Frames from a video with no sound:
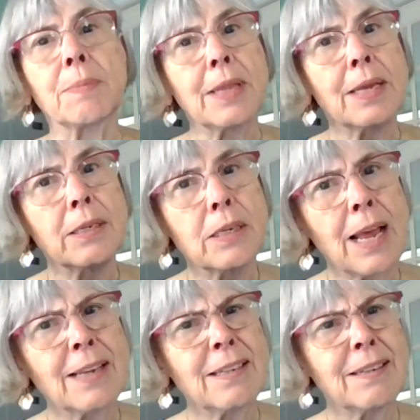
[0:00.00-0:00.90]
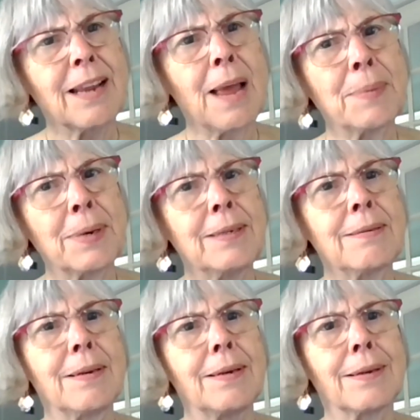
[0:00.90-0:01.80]
But then as she kept
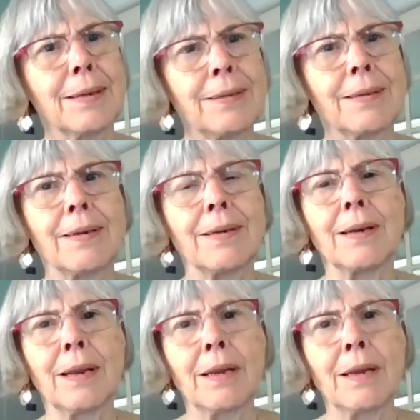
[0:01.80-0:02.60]
listening and listening,